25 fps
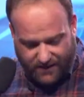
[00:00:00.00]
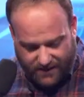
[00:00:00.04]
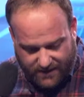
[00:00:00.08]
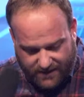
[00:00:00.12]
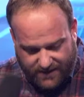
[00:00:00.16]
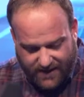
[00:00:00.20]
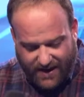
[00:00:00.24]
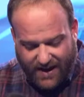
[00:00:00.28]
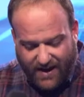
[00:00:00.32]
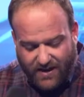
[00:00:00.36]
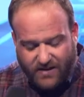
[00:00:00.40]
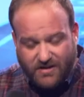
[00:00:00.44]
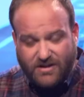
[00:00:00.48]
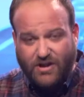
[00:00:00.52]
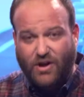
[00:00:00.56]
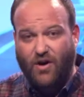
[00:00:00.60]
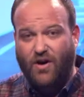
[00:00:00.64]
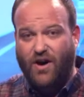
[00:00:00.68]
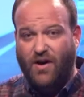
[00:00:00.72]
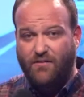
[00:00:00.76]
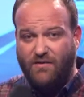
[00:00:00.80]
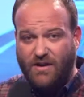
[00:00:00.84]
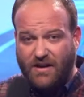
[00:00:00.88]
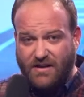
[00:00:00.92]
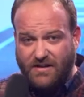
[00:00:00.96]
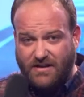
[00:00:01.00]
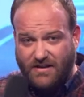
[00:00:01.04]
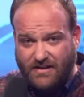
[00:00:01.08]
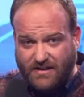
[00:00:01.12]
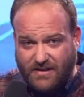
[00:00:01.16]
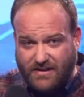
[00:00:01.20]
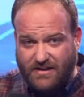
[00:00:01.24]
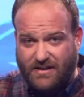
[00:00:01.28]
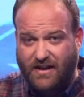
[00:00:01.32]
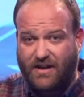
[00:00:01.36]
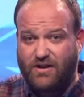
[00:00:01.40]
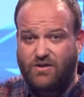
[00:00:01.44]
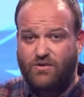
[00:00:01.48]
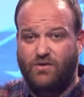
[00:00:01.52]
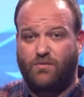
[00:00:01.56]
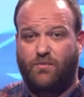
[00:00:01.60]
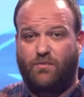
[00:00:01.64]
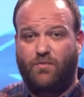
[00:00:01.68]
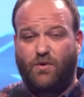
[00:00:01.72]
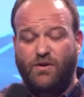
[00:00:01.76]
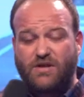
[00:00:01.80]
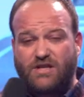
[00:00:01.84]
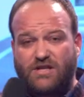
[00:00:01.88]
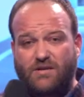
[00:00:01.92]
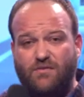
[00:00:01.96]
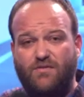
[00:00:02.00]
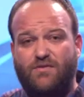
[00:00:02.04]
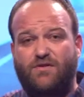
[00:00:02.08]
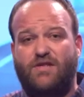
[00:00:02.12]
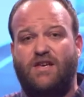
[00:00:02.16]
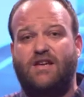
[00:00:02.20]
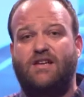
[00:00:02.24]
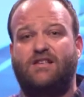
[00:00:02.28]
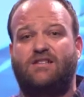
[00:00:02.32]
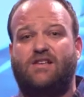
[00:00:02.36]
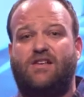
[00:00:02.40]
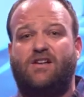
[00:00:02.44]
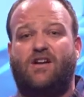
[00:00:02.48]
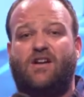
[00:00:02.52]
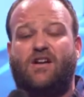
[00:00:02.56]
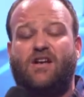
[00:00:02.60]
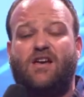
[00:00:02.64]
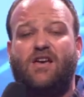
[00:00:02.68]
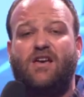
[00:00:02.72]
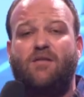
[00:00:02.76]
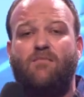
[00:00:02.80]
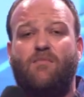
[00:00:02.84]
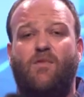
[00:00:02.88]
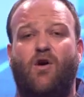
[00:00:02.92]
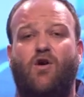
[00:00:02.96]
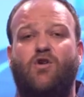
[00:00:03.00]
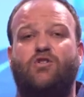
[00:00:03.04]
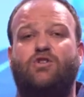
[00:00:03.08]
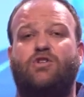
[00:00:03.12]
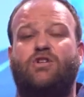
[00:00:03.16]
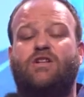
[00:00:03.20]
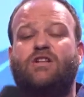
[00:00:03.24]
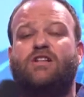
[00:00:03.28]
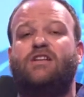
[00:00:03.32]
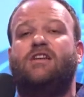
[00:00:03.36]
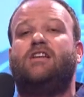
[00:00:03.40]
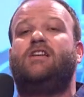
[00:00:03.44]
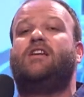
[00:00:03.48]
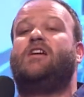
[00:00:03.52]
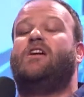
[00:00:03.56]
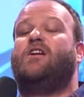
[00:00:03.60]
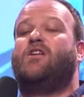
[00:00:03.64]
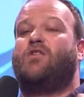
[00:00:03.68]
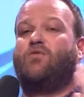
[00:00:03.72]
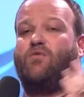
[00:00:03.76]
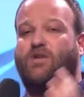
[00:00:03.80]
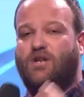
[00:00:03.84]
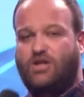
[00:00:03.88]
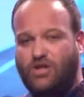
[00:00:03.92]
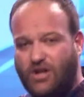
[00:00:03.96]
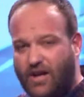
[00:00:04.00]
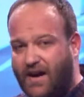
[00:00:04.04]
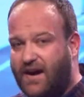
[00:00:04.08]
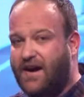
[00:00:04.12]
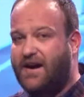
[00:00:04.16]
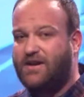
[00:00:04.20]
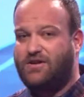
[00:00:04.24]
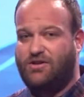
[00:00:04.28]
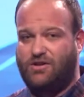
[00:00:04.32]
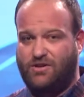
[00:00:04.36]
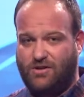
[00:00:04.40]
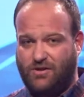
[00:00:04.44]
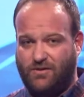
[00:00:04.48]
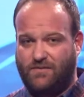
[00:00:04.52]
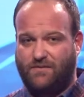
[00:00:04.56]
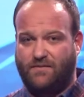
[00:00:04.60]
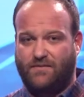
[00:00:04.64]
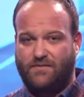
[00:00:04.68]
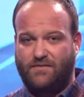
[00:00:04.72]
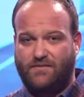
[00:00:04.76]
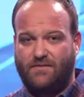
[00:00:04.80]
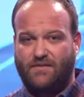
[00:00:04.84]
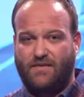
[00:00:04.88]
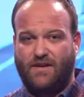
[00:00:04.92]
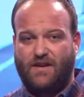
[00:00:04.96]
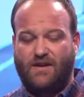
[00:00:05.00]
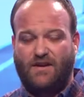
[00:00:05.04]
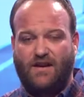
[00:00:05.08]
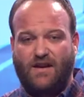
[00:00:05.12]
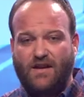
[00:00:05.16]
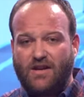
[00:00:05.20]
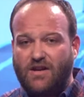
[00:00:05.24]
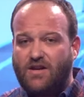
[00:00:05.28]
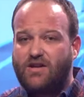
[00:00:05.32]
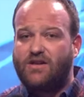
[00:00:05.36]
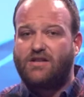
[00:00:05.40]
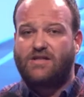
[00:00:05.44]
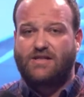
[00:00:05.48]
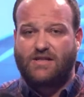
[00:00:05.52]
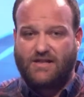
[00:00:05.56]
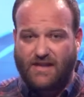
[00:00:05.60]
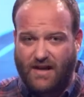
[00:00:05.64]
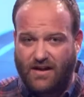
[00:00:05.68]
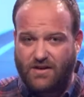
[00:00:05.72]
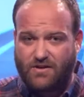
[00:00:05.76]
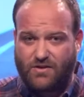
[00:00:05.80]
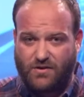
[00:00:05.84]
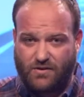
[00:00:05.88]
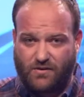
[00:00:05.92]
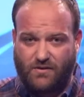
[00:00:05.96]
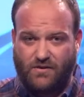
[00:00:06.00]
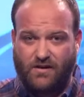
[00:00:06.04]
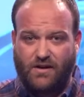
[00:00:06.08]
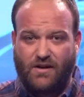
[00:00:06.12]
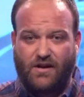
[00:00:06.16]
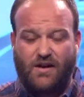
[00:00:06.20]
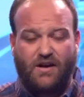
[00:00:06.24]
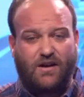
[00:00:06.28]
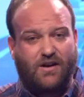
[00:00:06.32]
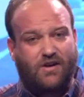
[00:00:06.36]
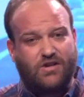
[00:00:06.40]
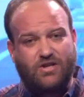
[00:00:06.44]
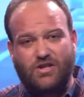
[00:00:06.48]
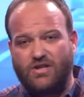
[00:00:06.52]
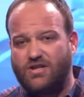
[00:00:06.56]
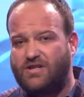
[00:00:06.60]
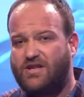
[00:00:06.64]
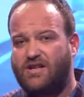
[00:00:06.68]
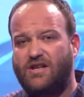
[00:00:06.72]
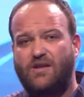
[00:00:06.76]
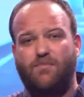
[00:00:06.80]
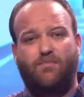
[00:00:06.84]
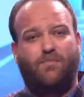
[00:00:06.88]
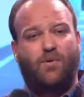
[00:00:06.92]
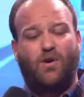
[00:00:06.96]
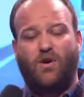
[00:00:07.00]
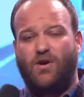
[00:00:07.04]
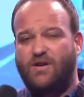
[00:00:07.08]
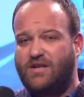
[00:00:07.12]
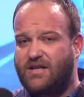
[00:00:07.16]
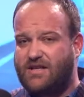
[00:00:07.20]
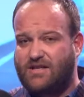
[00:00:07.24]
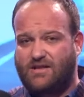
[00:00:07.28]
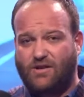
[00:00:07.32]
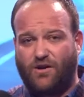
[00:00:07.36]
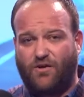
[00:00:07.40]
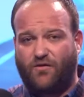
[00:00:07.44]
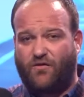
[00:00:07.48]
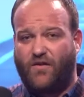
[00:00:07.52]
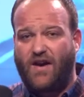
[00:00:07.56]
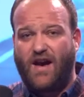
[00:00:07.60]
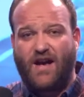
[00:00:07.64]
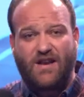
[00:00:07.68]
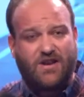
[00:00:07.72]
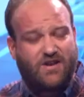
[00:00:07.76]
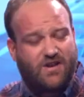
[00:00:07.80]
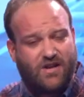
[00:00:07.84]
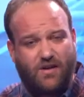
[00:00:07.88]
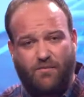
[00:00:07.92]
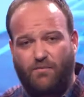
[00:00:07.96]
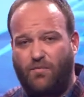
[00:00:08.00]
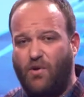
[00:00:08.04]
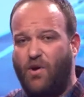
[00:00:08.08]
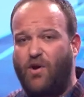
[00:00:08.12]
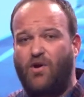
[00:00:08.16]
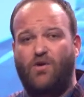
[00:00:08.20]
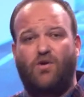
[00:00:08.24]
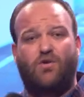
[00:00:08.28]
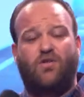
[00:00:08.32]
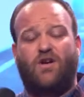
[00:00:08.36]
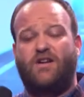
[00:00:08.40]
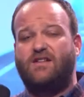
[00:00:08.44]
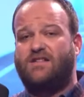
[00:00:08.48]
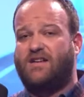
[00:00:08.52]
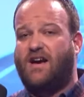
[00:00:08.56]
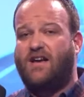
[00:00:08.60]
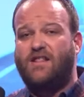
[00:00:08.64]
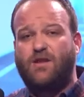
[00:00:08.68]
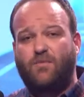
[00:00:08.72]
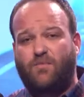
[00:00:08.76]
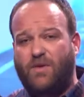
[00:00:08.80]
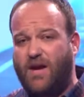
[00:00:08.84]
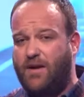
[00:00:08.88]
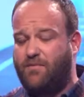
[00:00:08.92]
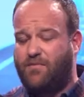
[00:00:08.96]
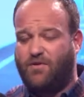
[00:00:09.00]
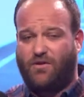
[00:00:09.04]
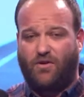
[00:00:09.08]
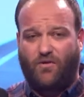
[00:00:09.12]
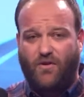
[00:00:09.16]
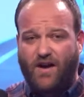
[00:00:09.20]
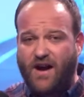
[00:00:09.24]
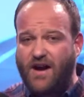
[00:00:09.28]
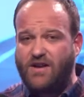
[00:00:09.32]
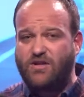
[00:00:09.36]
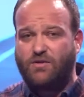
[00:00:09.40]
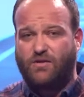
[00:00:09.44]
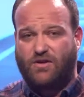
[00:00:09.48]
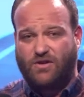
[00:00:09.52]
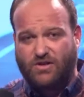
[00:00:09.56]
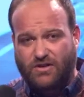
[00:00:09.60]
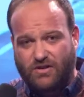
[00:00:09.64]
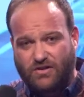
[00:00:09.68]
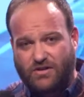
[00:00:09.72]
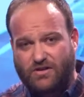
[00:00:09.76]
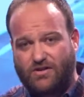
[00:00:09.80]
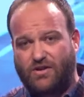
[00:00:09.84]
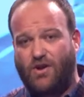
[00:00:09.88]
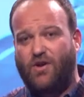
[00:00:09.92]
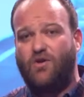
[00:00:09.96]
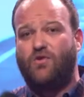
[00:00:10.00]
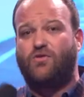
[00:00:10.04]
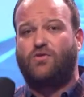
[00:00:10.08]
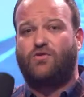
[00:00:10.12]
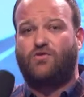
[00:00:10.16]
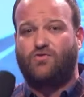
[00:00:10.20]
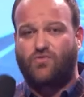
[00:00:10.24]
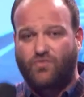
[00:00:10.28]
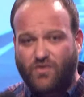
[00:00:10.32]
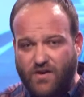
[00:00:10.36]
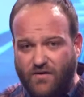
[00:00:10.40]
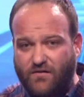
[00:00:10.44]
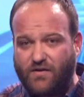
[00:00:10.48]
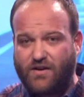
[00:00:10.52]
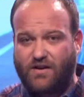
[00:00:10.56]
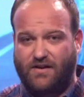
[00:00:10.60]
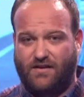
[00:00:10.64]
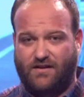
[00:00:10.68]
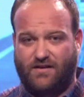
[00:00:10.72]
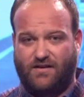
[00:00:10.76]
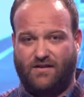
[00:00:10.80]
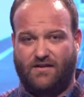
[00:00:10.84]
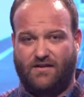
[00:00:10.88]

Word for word: downtime in your schedule? Put some things that are going to emotionally recharge you into your schedule because you're just going to burn yourself out and you're going to burn all those other people around you because you're so driven.